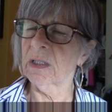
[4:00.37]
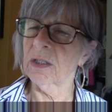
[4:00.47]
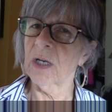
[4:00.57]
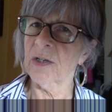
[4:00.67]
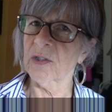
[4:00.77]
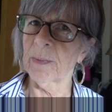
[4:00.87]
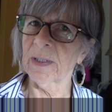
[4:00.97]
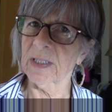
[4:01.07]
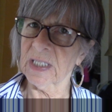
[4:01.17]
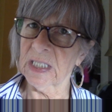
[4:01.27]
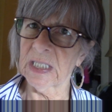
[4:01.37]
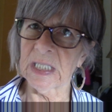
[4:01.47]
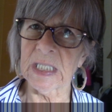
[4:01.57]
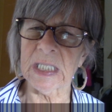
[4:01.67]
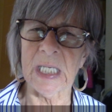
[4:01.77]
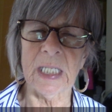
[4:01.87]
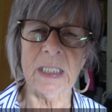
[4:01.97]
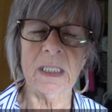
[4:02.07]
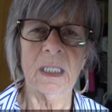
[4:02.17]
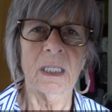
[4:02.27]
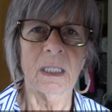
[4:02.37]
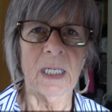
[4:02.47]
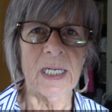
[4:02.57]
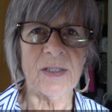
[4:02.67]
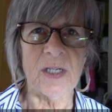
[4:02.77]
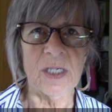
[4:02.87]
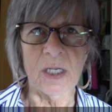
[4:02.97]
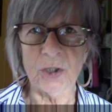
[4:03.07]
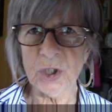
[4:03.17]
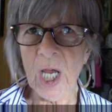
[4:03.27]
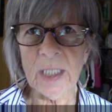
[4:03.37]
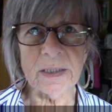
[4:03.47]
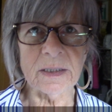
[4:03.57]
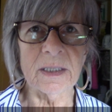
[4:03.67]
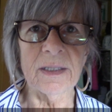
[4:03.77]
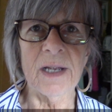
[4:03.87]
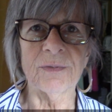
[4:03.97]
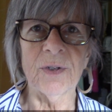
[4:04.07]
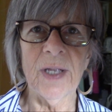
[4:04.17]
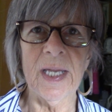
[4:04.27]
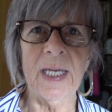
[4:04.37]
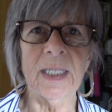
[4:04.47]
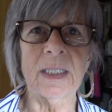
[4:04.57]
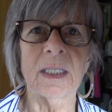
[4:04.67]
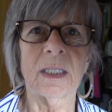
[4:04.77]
he talks about the seeds. And as a young child, he never had